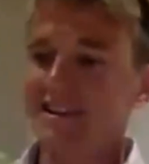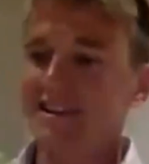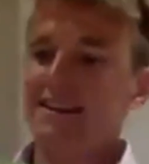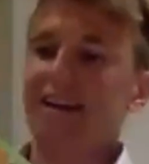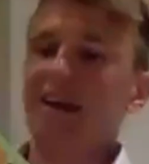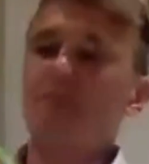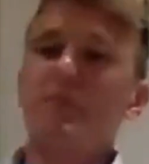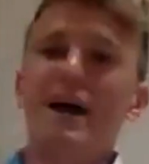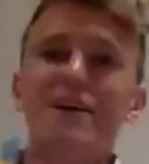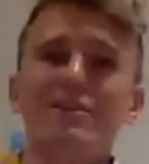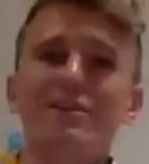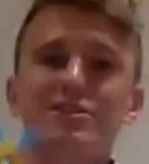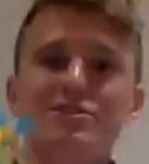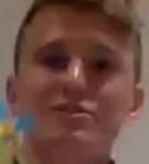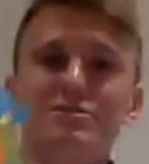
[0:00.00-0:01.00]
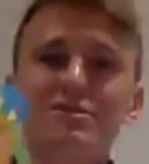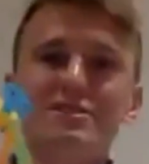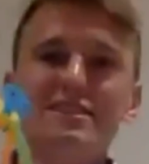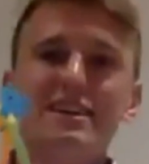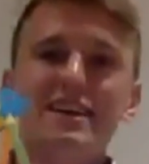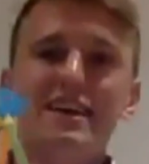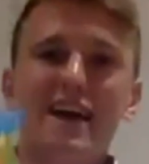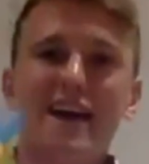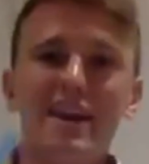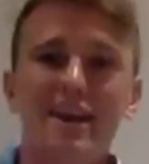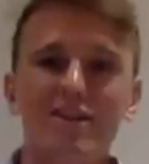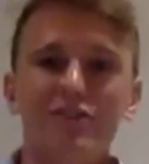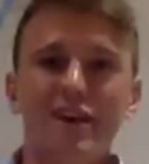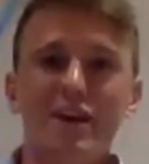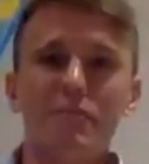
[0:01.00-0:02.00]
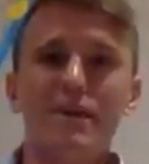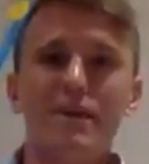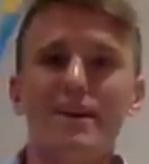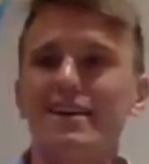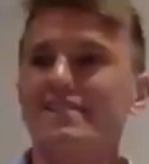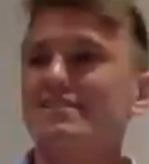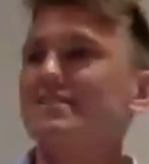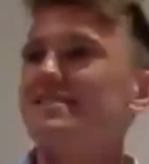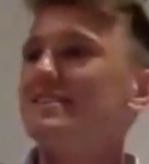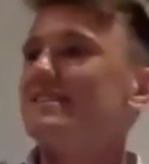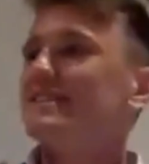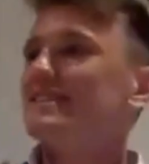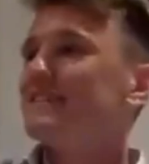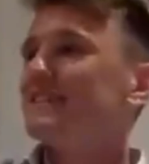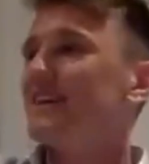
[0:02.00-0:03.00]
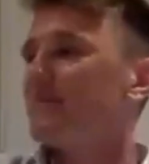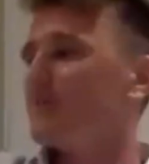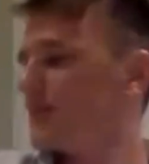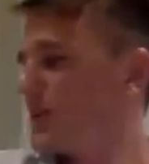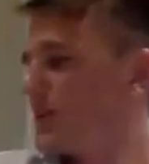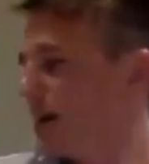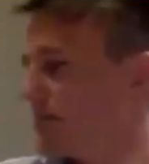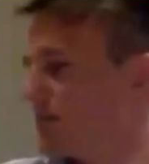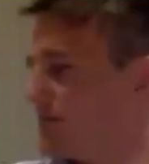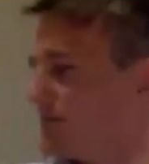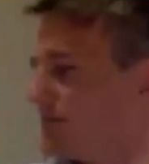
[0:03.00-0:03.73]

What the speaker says: like a parachute, and then you can make it, yeah, go down.